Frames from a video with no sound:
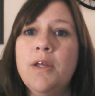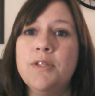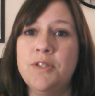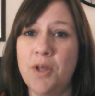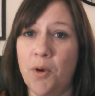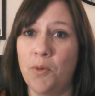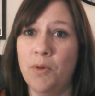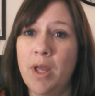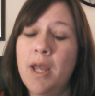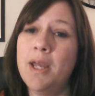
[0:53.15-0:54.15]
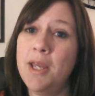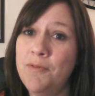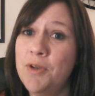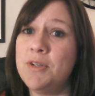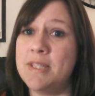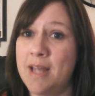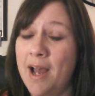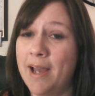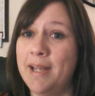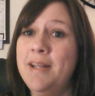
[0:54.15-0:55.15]
So, if you
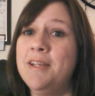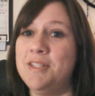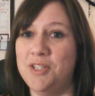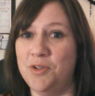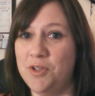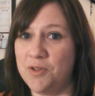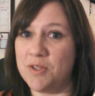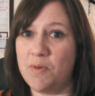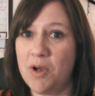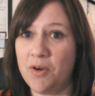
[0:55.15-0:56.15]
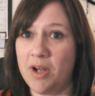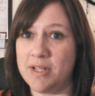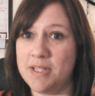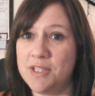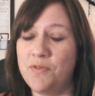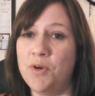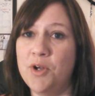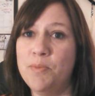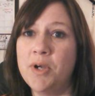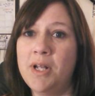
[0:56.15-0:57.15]
decide to use Quail Crossings for
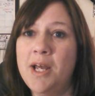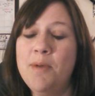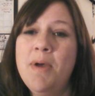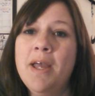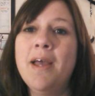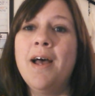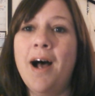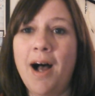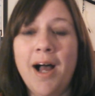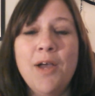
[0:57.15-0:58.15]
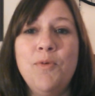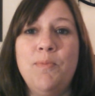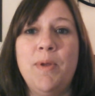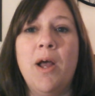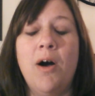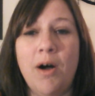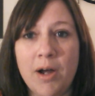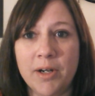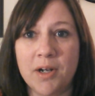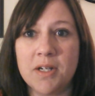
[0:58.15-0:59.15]
your book club, I would be
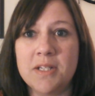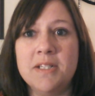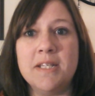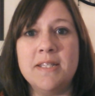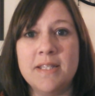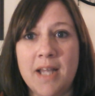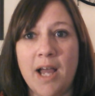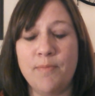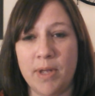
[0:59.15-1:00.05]
honored to Skype